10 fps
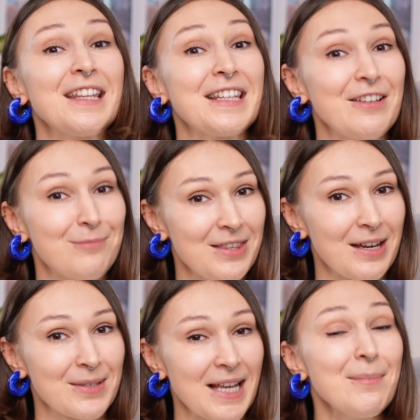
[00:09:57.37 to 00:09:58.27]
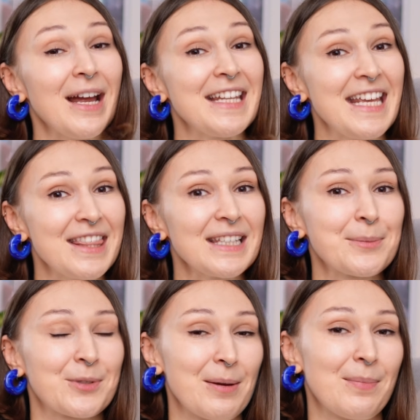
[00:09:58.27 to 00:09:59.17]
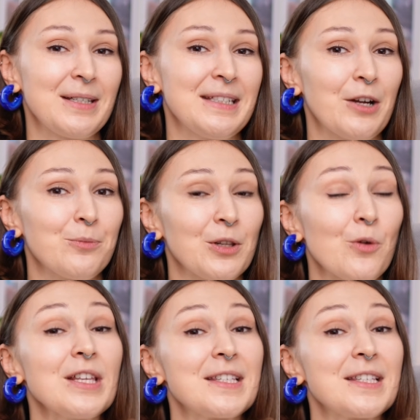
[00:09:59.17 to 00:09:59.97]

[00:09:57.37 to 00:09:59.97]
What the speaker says: then give me thumbs up and hit the subscribe button down below.